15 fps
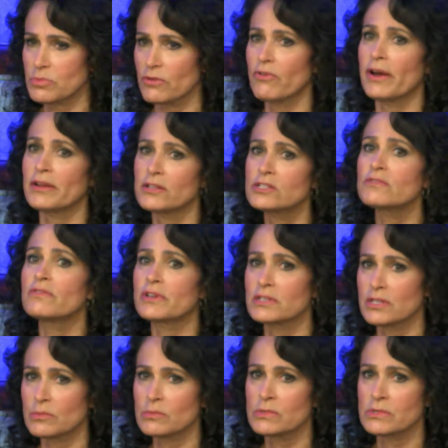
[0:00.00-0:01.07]
provided to
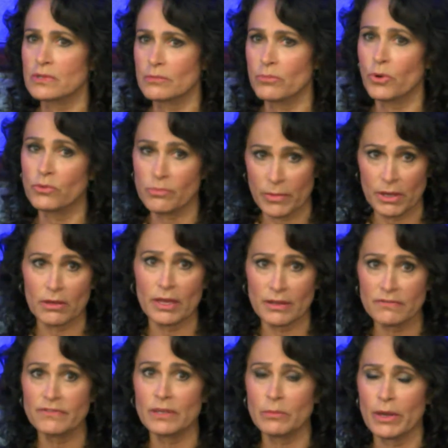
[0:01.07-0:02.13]
victims, both male
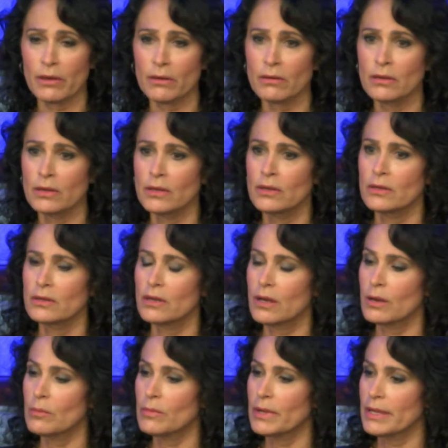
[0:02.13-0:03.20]
and female.
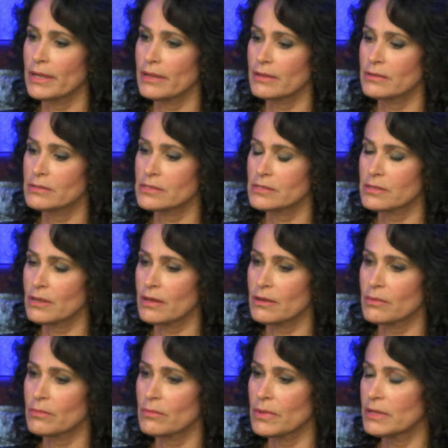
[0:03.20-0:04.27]

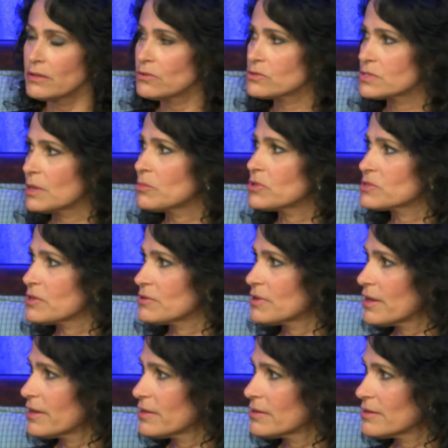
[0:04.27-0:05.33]
And those numbers are
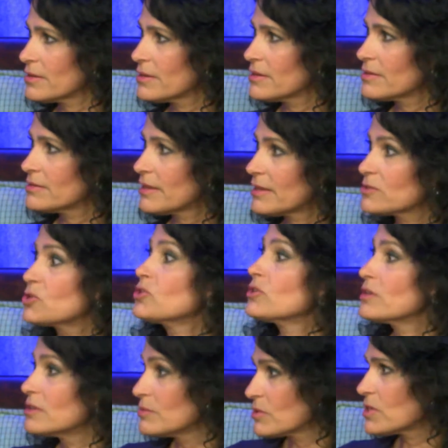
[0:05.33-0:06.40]
not
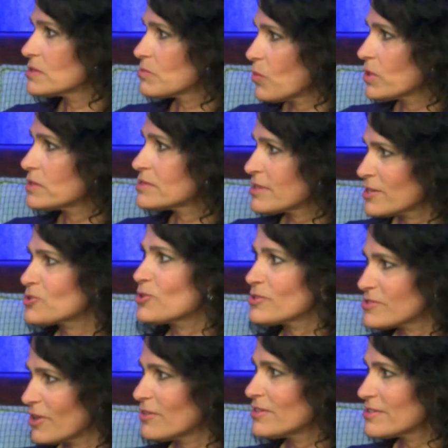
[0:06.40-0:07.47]
good, because one, sexual assault